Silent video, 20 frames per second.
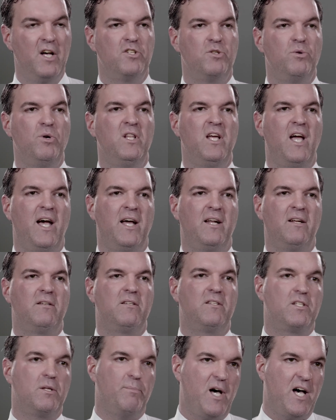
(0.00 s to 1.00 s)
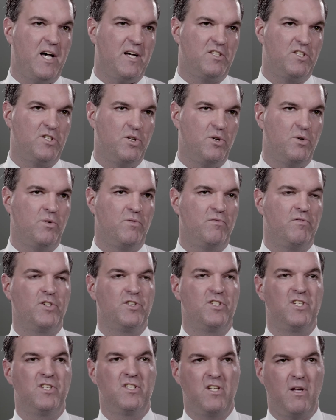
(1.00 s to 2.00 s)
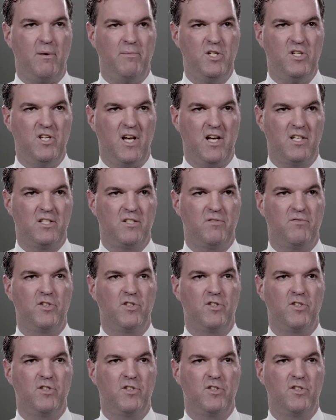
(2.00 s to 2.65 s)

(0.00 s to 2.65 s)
So in the end, Suboxone versus Subutex